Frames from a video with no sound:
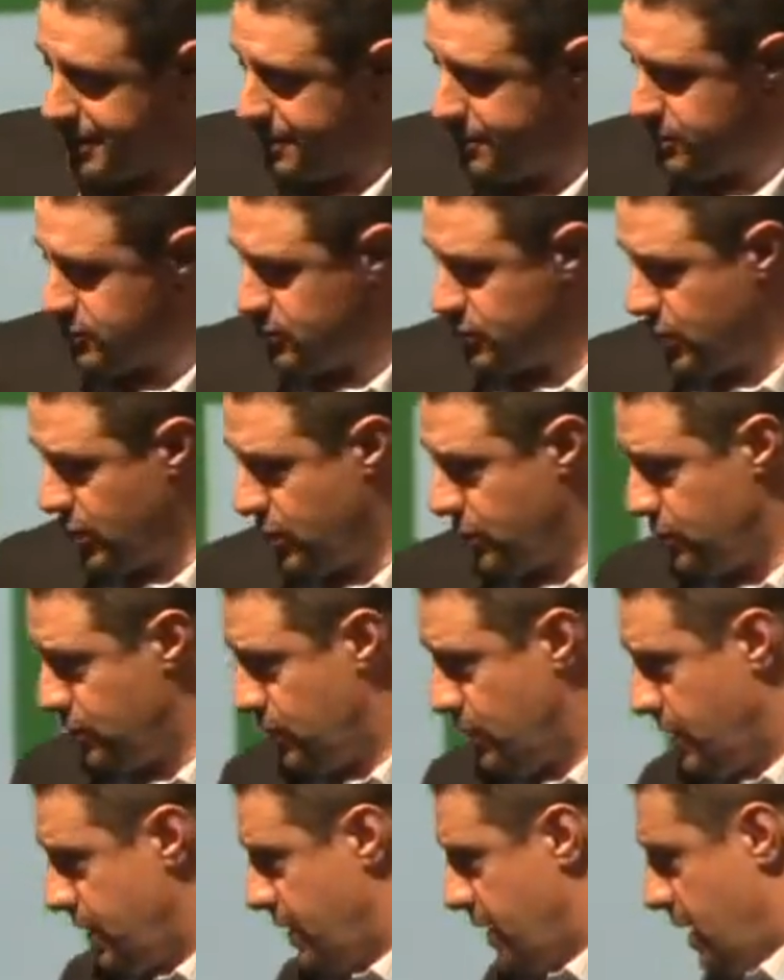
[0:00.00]
So
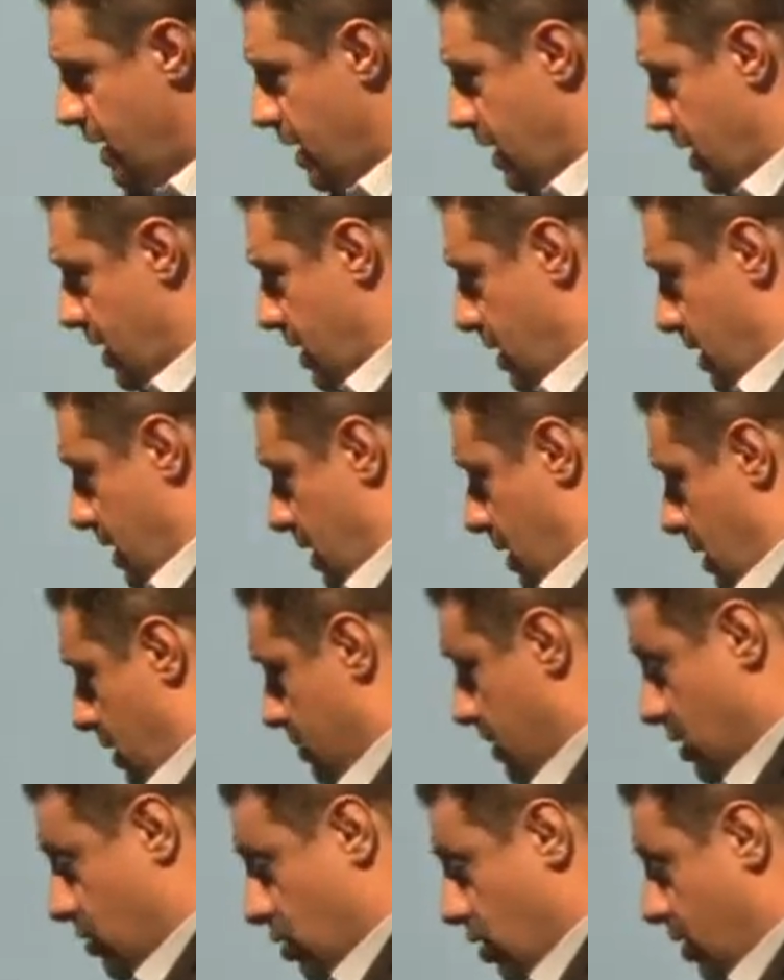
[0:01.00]

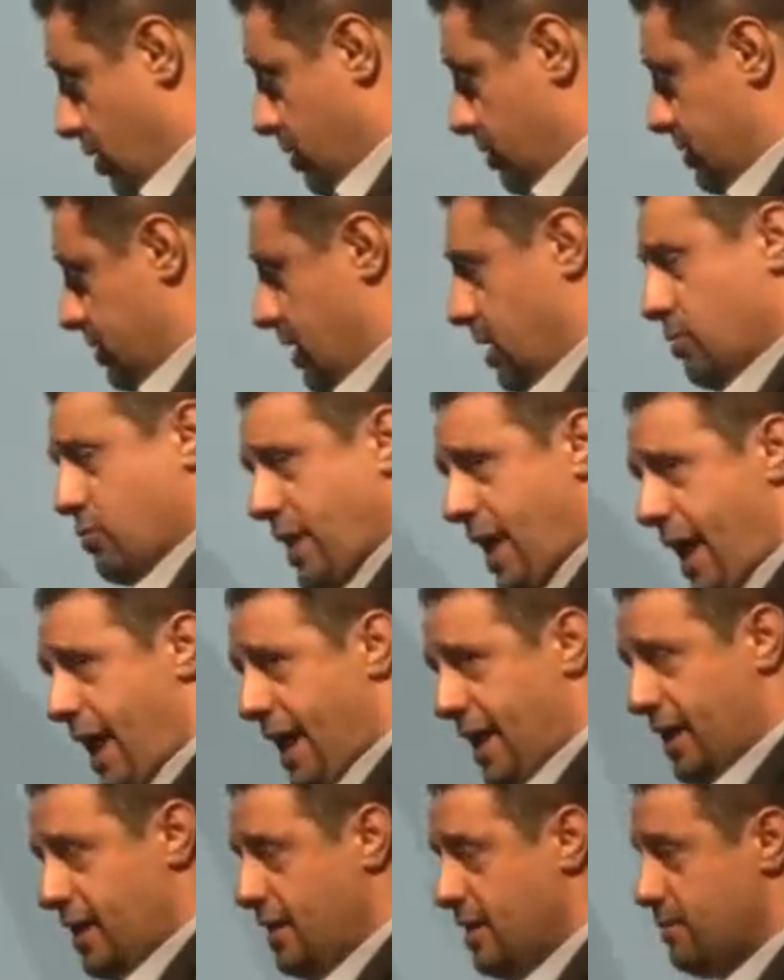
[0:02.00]
they're good, they're
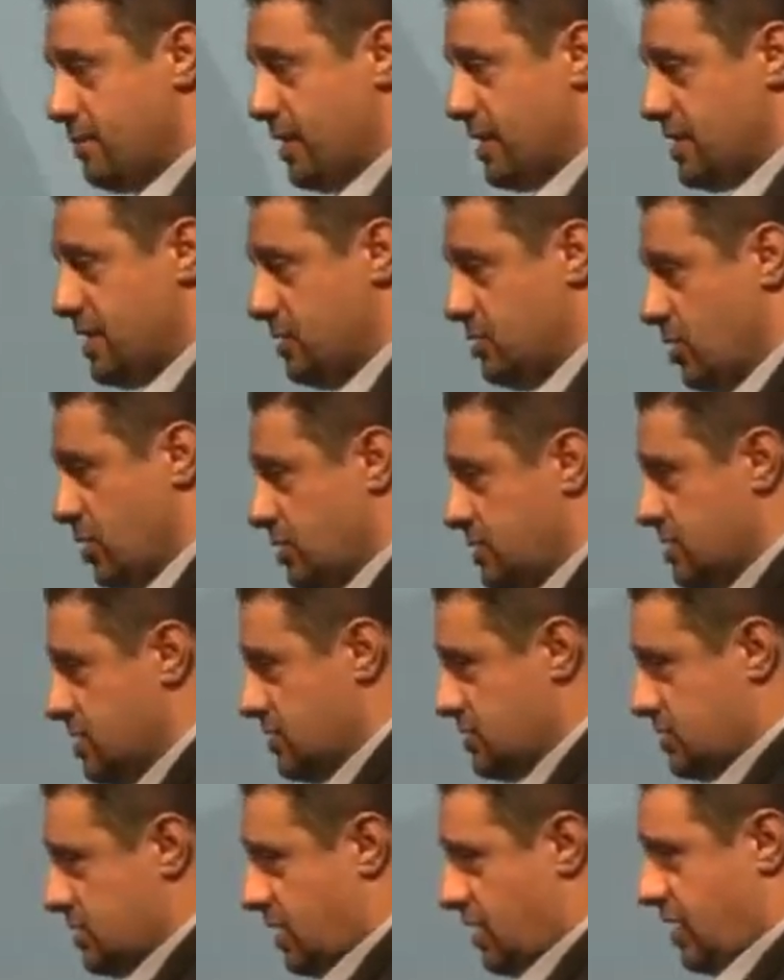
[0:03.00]
okay, but they don't
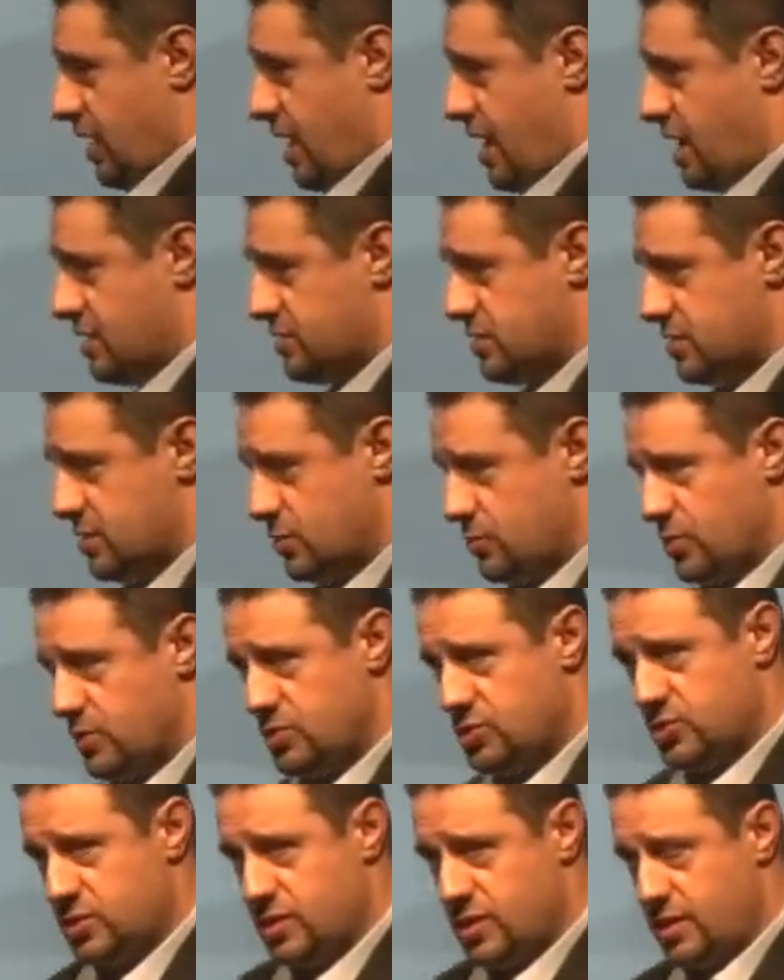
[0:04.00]
necessarily answer the
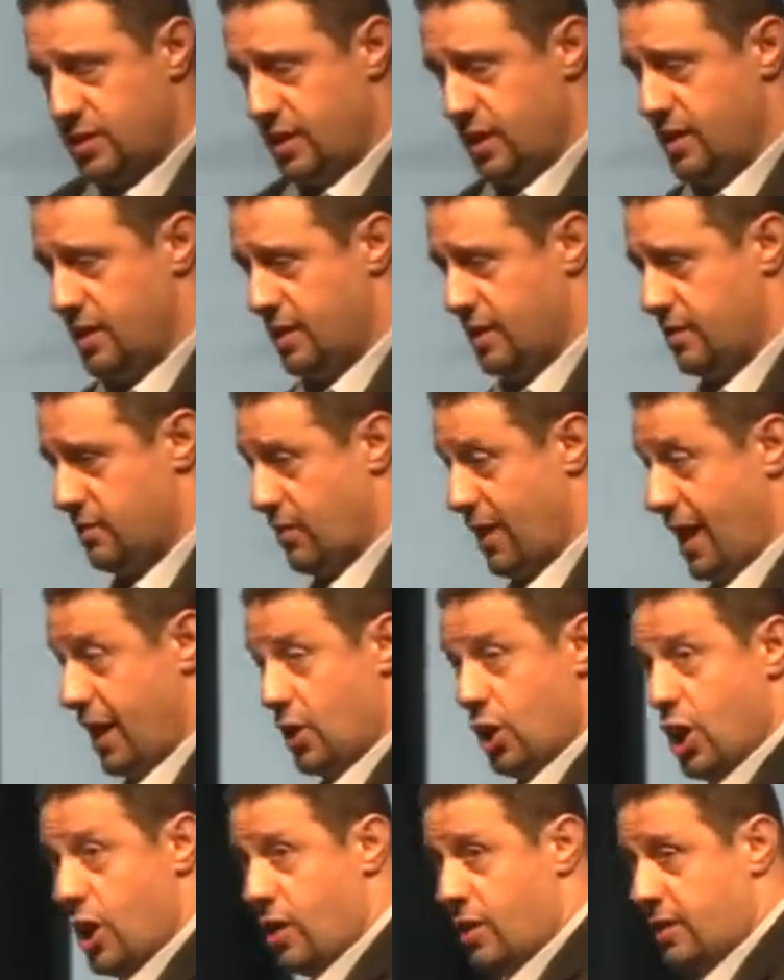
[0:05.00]
question right
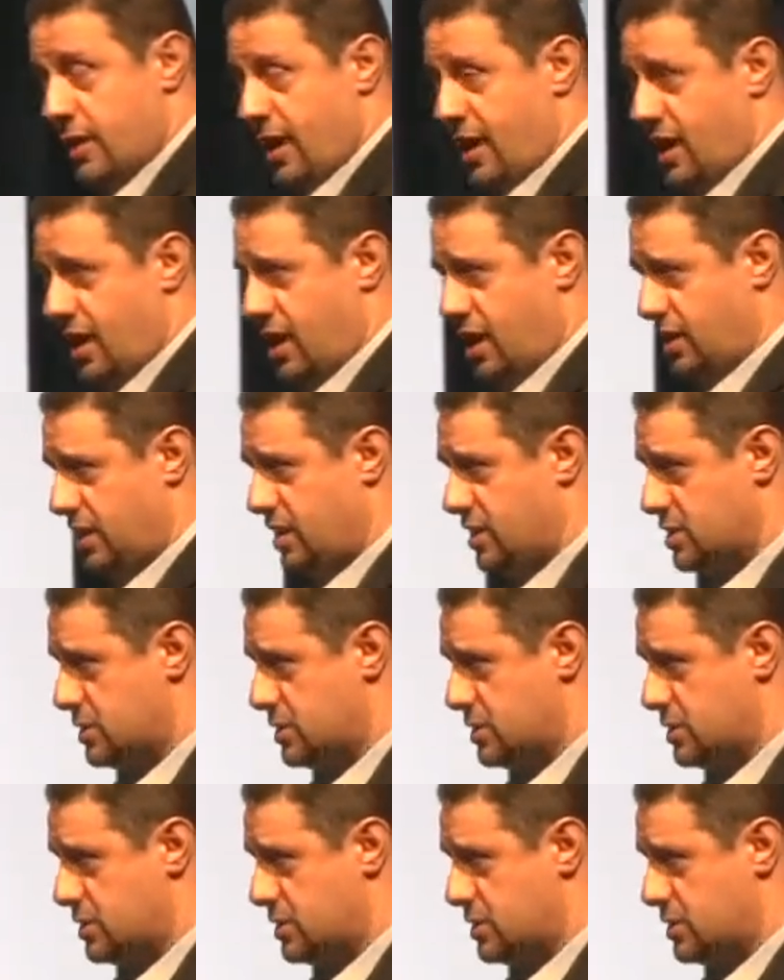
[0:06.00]
on and in a